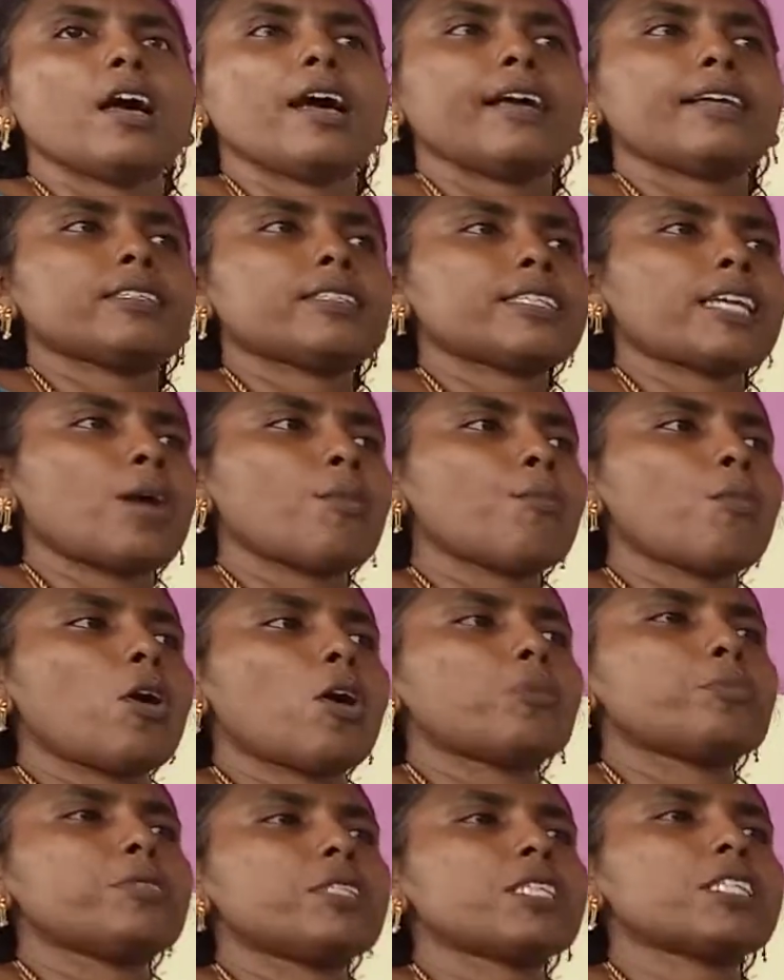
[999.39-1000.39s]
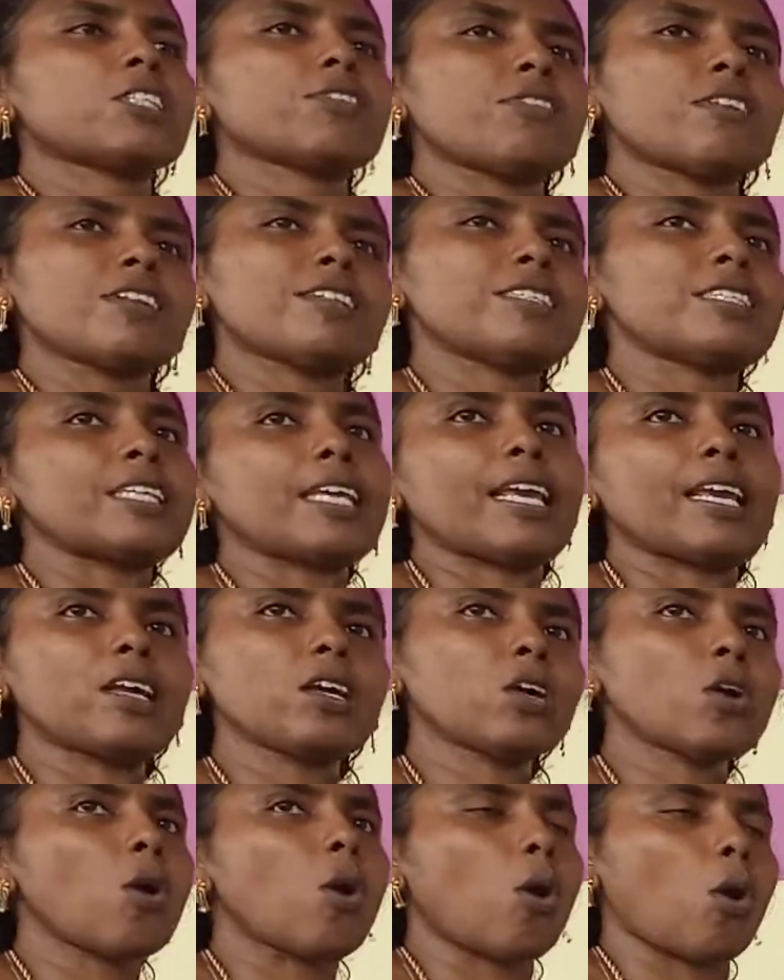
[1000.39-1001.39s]
and some objects will
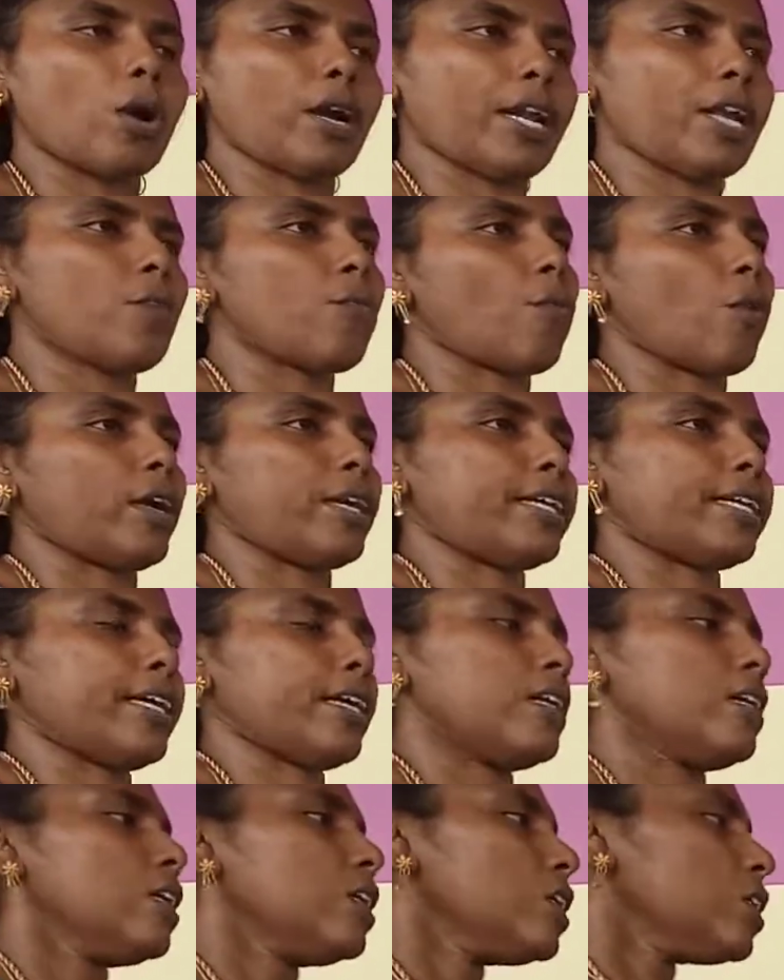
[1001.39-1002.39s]
sink on a water.